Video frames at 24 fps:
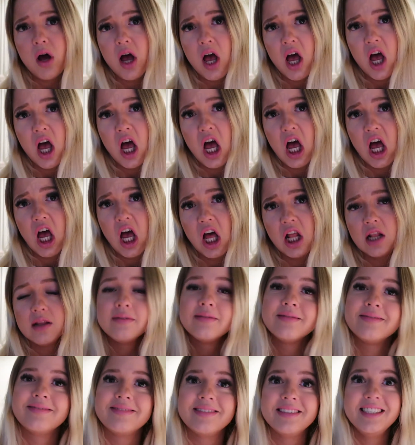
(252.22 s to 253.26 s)
well.
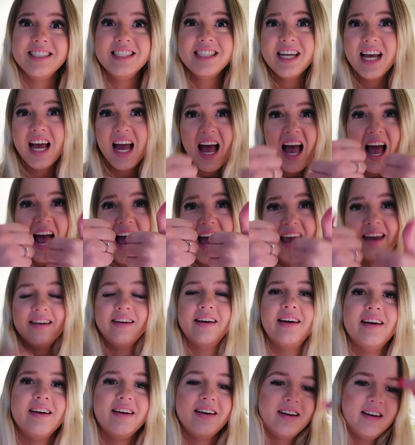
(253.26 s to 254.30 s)
Yay!
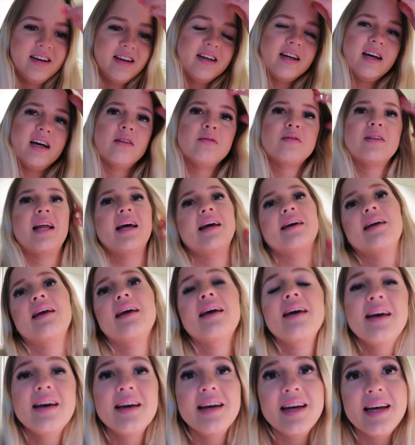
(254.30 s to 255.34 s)
I was like,
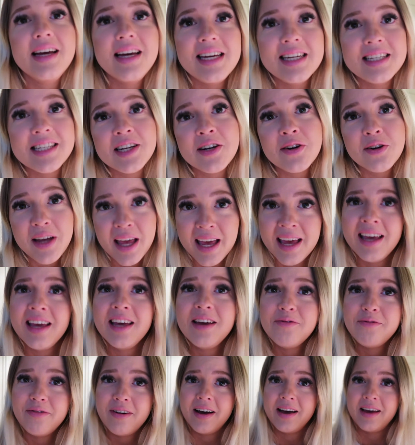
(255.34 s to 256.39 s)
is it
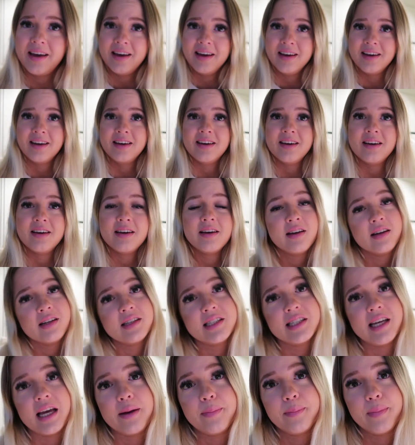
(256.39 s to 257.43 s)
okay if I
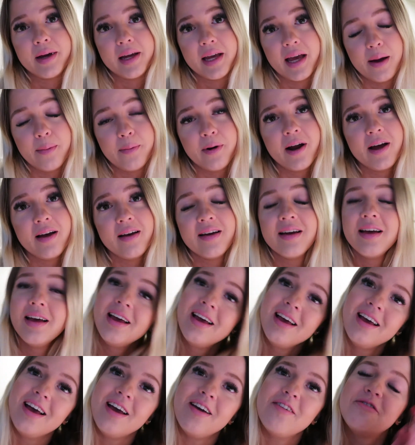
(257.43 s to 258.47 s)
take my camera
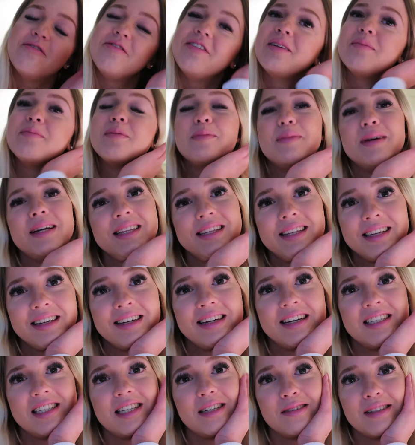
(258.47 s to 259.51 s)
and film a bit?
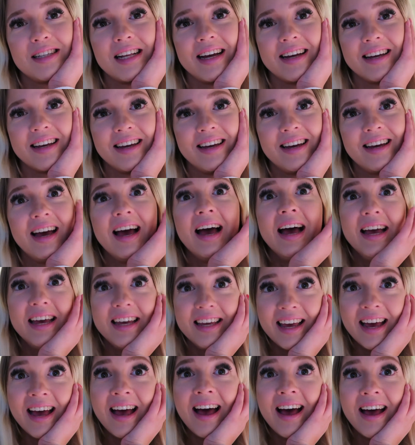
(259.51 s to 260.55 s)
And she was like,
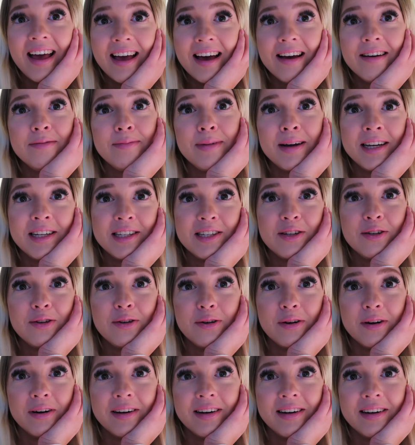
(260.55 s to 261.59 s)
yeah, I have mine
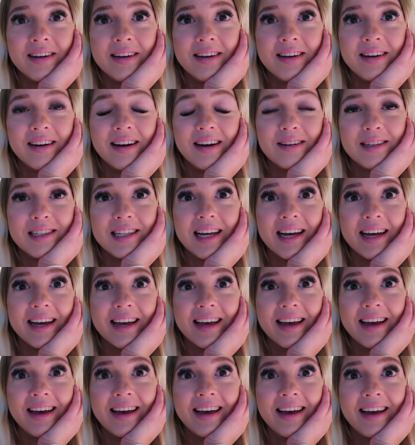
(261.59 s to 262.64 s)
too. I was like,
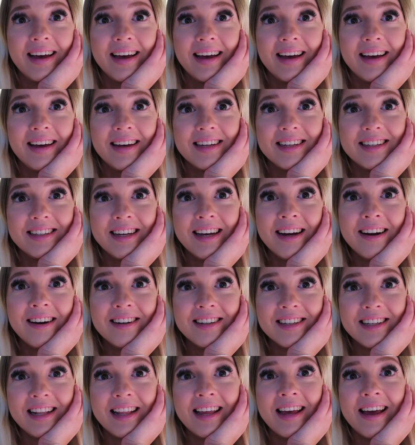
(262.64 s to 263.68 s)

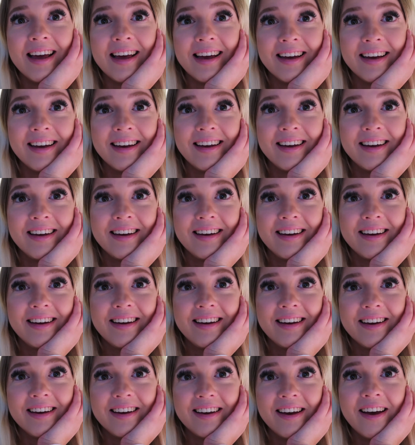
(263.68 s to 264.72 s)
seriously?
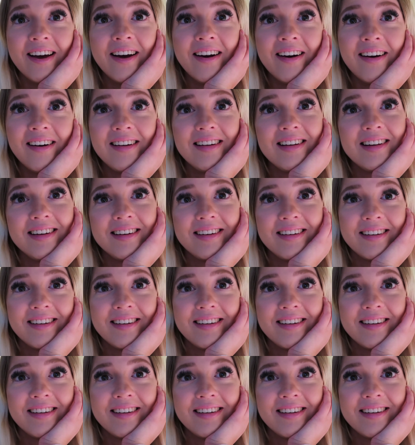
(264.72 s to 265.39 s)
Girl,